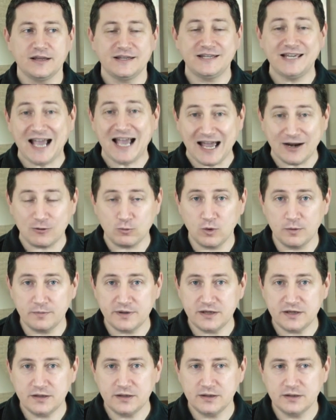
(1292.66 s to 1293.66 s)

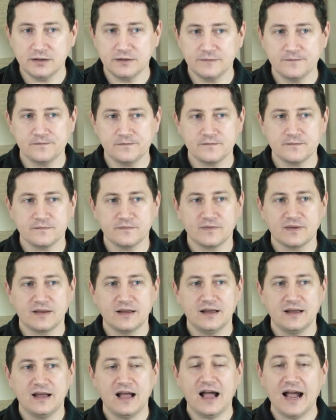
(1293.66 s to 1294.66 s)
Catwoman,
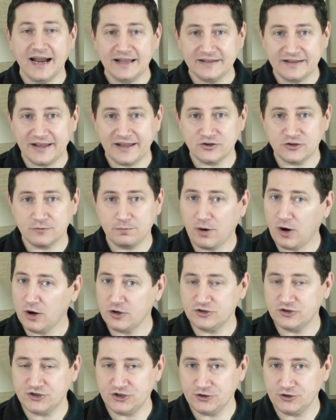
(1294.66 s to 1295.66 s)
Highlander
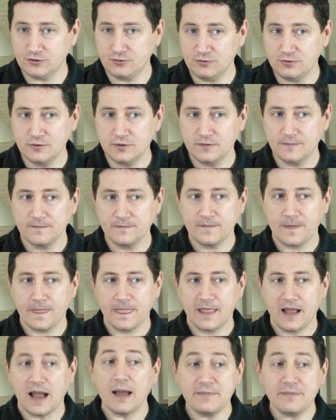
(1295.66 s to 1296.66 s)
Part Two.
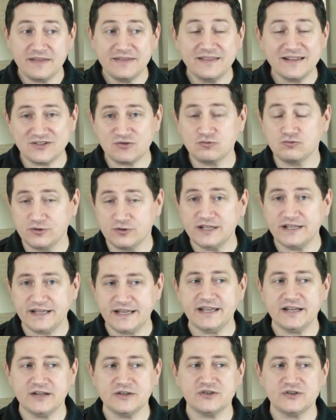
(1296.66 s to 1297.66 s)
I mean, this
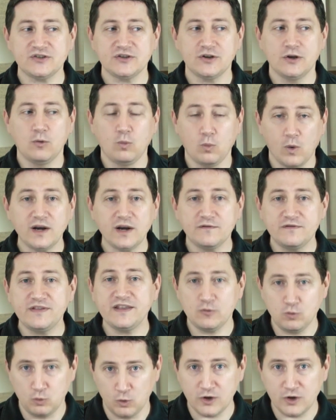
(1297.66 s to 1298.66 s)
really is one of
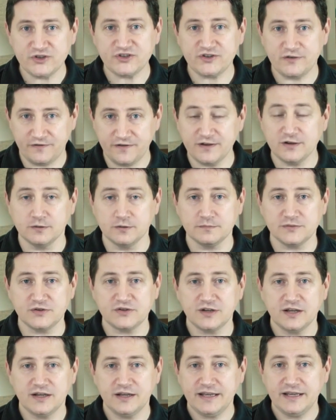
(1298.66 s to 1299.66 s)
the worst
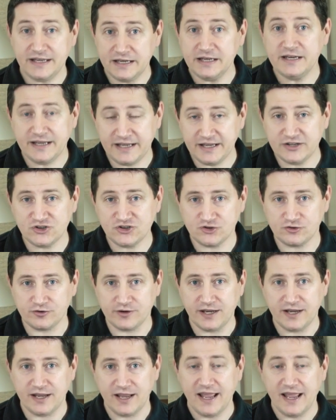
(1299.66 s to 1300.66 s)
films in
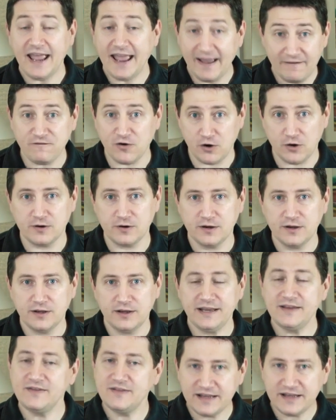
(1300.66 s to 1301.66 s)
history, ever,
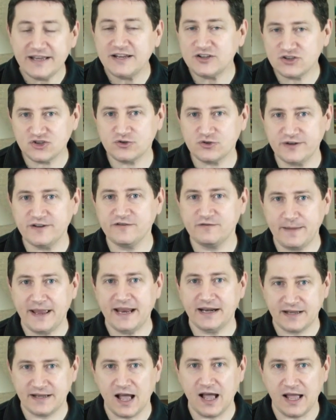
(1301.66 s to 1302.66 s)
in the history of
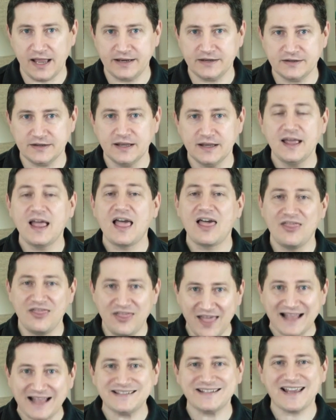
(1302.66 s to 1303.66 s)
mankind.
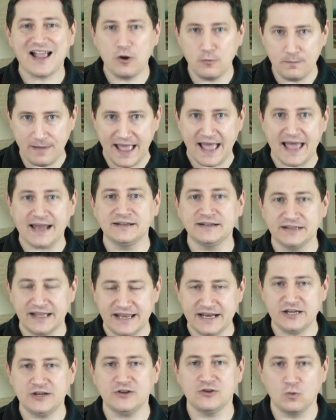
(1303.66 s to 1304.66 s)
That's how bad
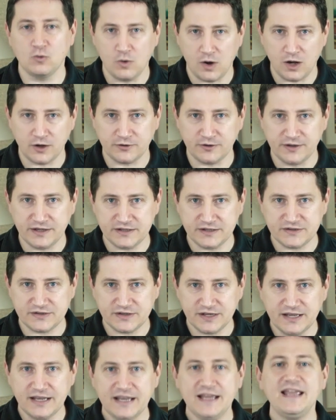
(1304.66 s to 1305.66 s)
Lady in the Water
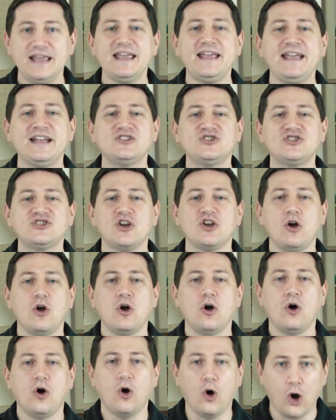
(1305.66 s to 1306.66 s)
is. It's
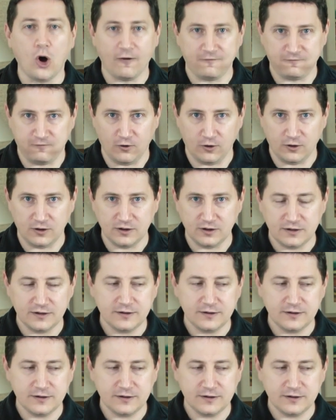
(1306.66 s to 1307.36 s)
awful.